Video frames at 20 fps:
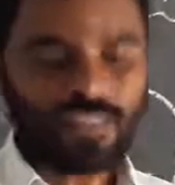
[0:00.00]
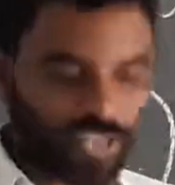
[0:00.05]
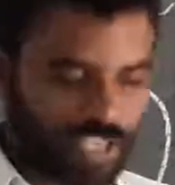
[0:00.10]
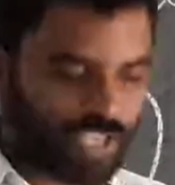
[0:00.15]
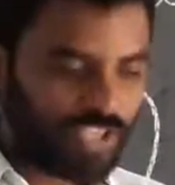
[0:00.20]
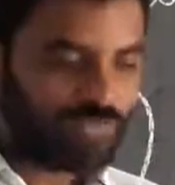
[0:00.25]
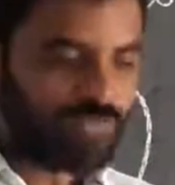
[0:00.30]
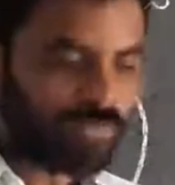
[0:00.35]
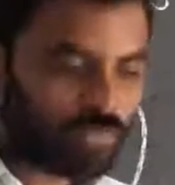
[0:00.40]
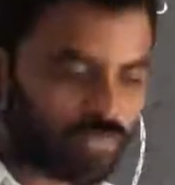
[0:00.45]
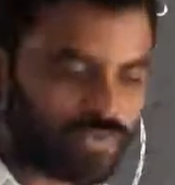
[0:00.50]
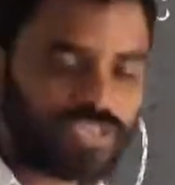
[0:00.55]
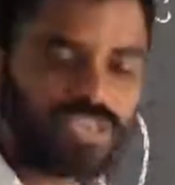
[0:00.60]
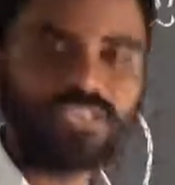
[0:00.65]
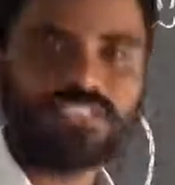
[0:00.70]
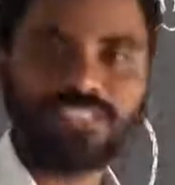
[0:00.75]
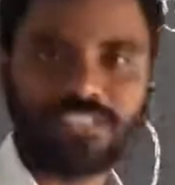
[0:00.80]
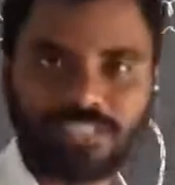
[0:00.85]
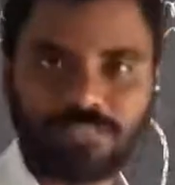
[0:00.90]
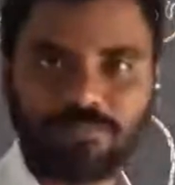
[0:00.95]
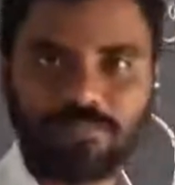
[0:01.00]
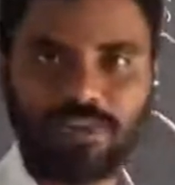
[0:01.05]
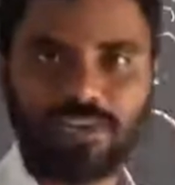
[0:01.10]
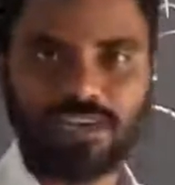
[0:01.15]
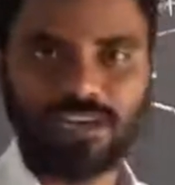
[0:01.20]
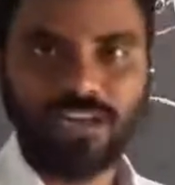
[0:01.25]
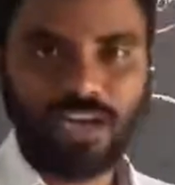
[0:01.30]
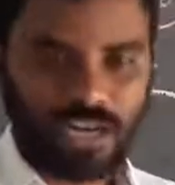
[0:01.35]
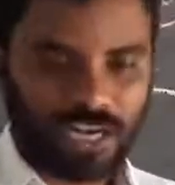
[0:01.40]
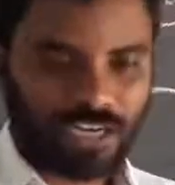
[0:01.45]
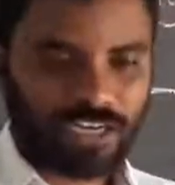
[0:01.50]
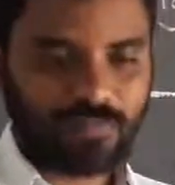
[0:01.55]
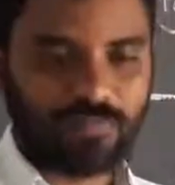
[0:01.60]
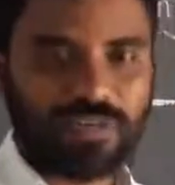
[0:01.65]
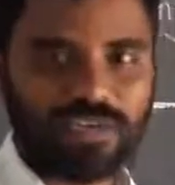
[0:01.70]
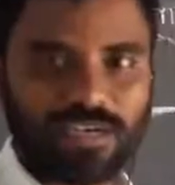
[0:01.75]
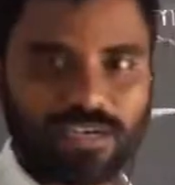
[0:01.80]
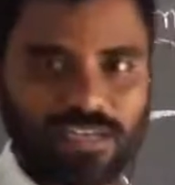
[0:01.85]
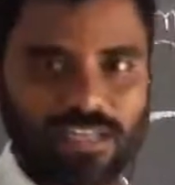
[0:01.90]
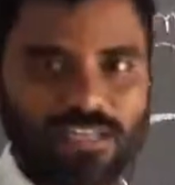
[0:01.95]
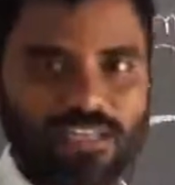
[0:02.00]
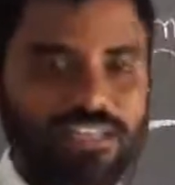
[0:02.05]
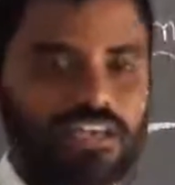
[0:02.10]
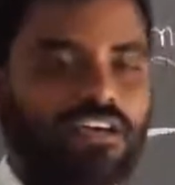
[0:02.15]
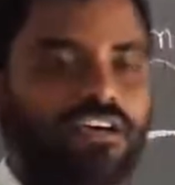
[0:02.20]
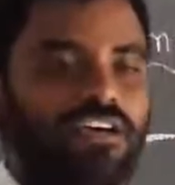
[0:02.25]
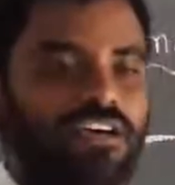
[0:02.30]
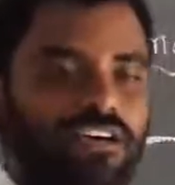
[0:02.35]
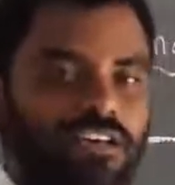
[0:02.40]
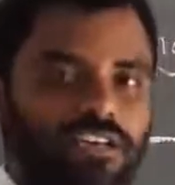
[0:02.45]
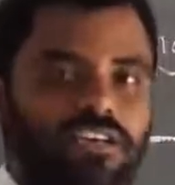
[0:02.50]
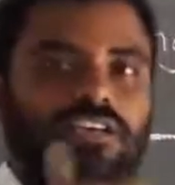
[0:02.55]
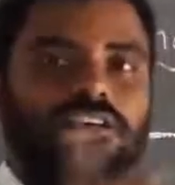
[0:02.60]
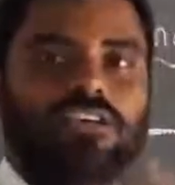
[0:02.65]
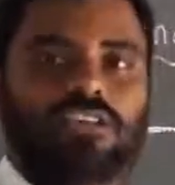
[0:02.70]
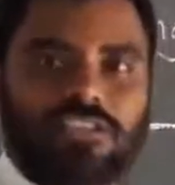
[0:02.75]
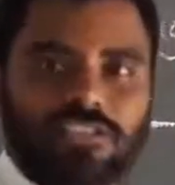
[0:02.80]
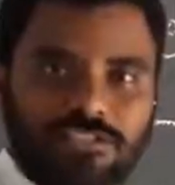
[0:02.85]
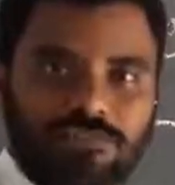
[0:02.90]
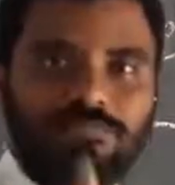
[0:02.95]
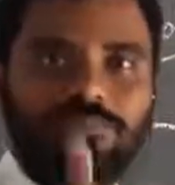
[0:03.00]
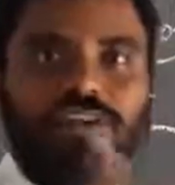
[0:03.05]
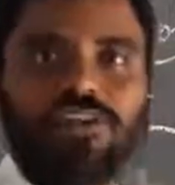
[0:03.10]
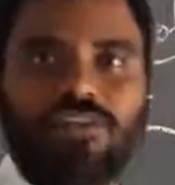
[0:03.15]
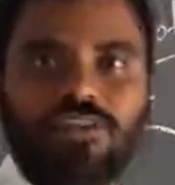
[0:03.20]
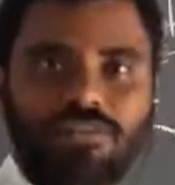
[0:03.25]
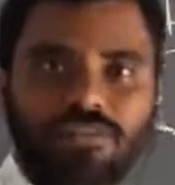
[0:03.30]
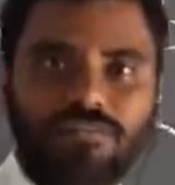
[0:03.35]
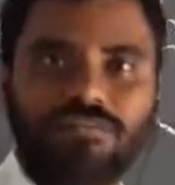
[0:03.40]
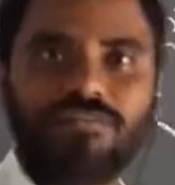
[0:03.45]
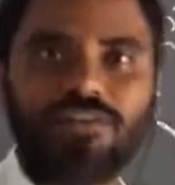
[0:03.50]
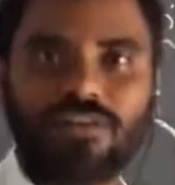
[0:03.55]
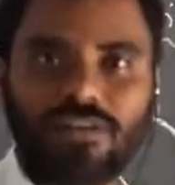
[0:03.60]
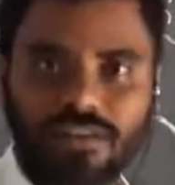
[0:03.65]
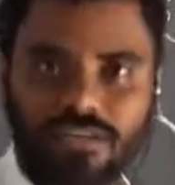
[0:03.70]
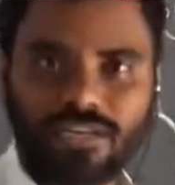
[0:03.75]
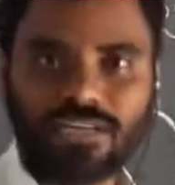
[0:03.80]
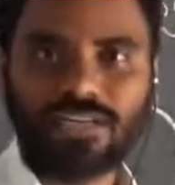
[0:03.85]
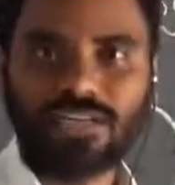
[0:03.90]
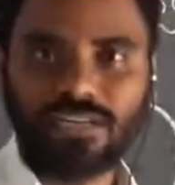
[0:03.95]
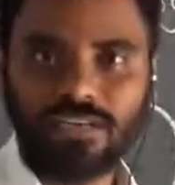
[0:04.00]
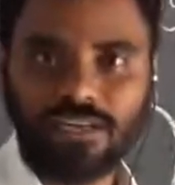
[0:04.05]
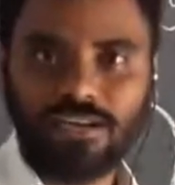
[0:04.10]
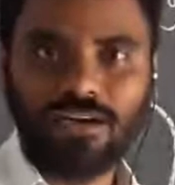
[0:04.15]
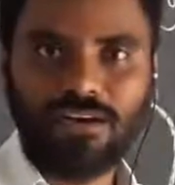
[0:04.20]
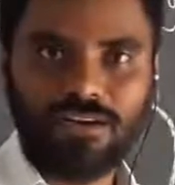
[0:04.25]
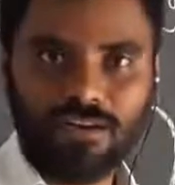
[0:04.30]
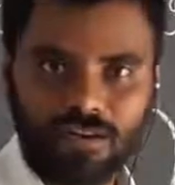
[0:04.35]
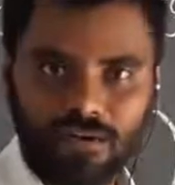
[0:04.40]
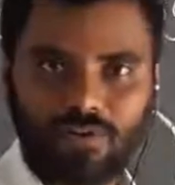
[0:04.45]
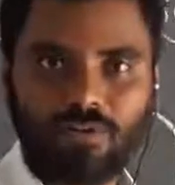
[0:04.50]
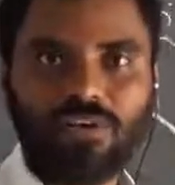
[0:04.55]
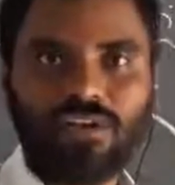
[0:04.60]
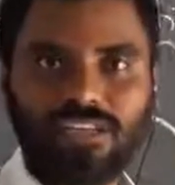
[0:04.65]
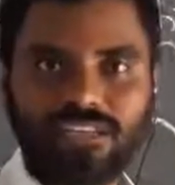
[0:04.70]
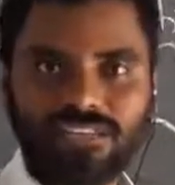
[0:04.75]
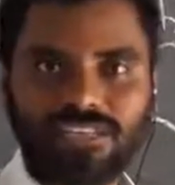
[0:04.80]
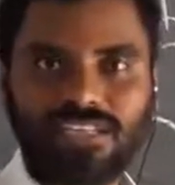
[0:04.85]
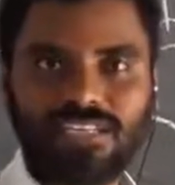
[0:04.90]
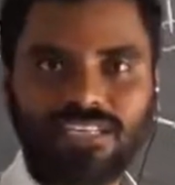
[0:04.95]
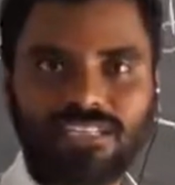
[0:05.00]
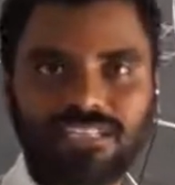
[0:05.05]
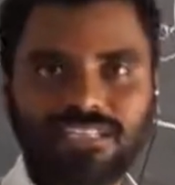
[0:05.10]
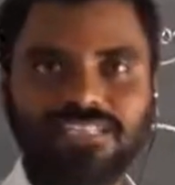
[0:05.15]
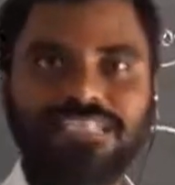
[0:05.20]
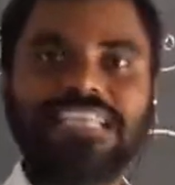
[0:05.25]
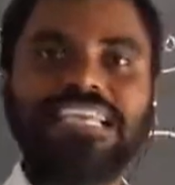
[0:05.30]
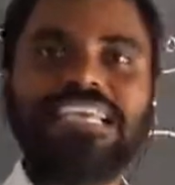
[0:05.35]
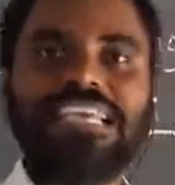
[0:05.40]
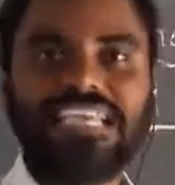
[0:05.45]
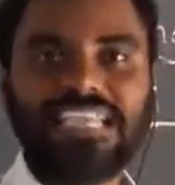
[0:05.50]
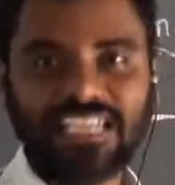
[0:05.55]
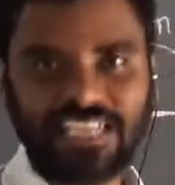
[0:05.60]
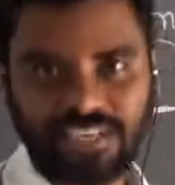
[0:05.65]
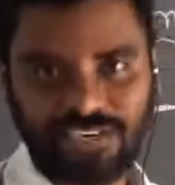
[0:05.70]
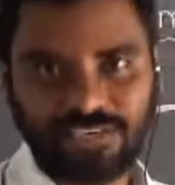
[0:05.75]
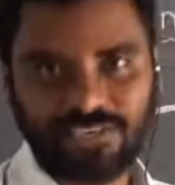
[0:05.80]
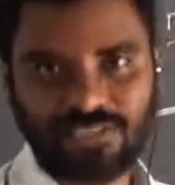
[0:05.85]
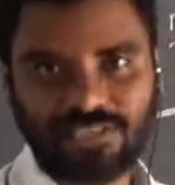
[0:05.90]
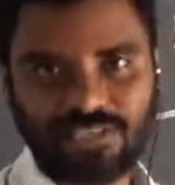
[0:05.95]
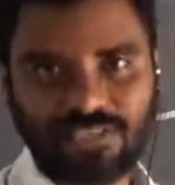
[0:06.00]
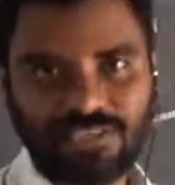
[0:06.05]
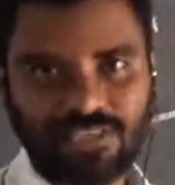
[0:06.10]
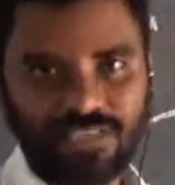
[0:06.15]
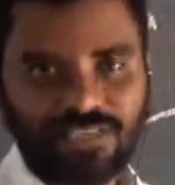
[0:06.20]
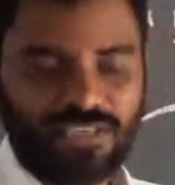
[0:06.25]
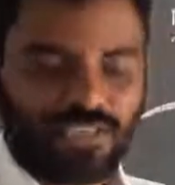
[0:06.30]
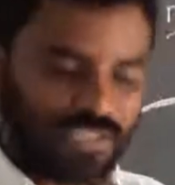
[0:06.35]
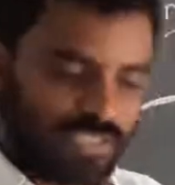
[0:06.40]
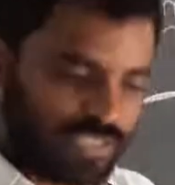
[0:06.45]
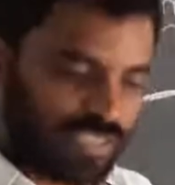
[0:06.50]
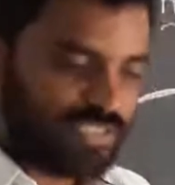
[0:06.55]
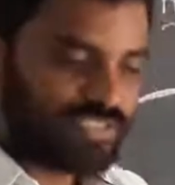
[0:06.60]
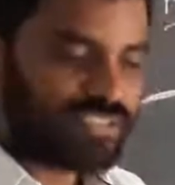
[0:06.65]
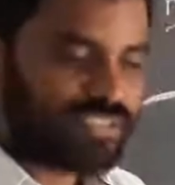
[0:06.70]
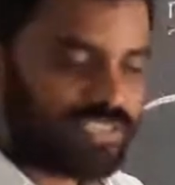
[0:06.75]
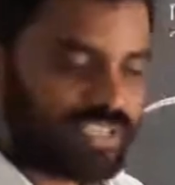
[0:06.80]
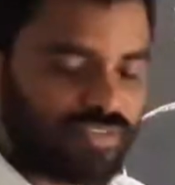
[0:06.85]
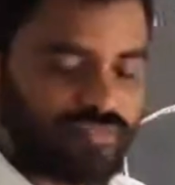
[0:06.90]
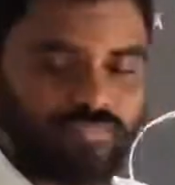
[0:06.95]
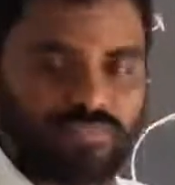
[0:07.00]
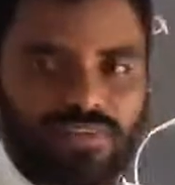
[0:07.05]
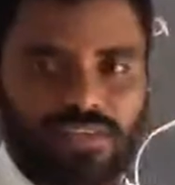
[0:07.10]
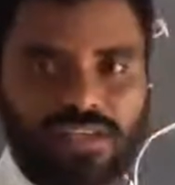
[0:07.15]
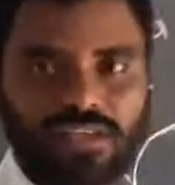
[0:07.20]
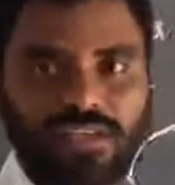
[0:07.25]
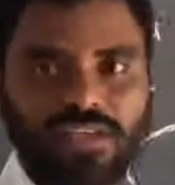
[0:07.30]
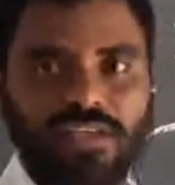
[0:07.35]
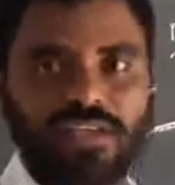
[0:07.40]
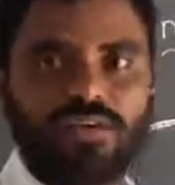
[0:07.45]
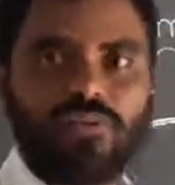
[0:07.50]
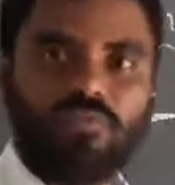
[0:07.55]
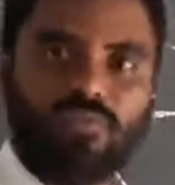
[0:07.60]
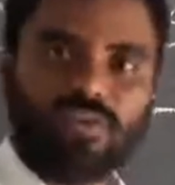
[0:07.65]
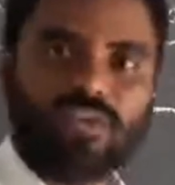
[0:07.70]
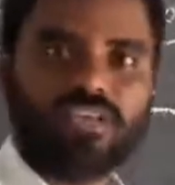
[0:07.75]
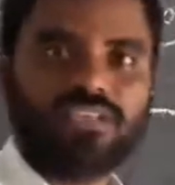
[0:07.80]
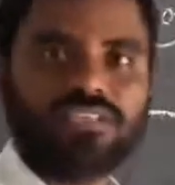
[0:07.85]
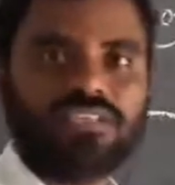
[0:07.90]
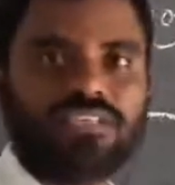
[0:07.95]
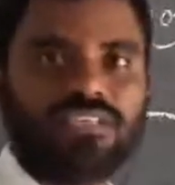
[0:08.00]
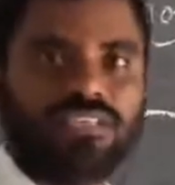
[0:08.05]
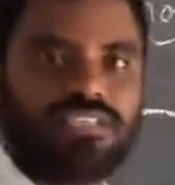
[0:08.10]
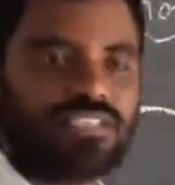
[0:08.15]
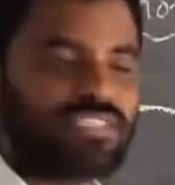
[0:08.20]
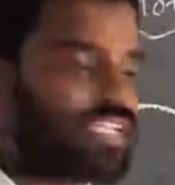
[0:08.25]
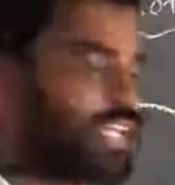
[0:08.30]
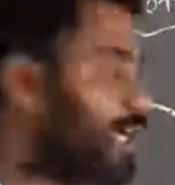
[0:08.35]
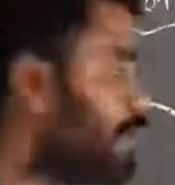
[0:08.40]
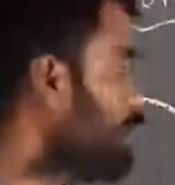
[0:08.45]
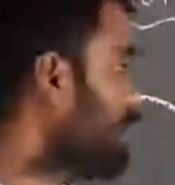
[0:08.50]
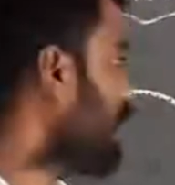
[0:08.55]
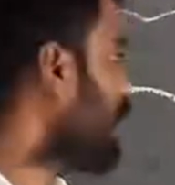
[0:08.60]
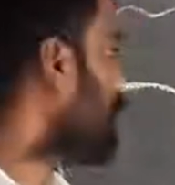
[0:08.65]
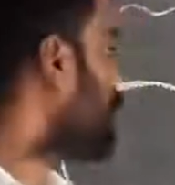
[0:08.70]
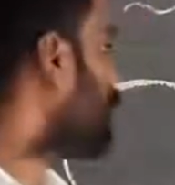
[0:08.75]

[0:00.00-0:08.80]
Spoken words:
If you change the speed, ultimately the speed of rotation is increased. In same way, we can see same type